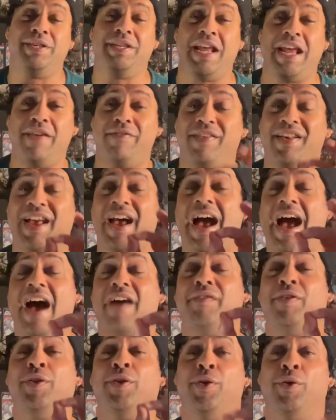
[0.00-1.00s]
David
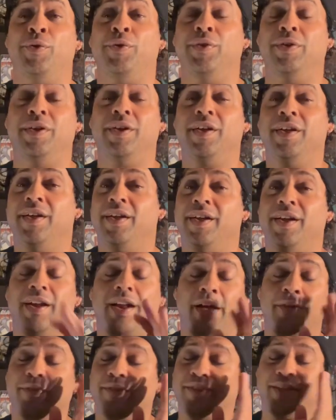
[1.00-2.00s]
Avalone,
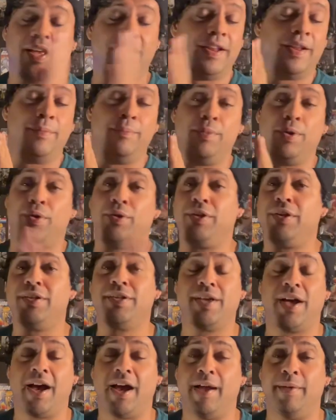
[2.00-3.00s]
and I've said it a million
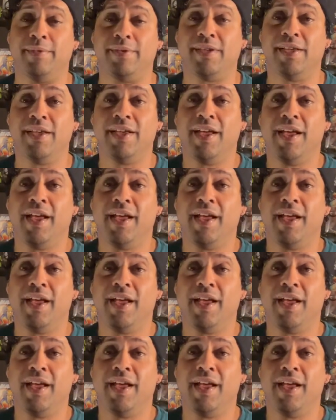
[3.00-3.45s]
times,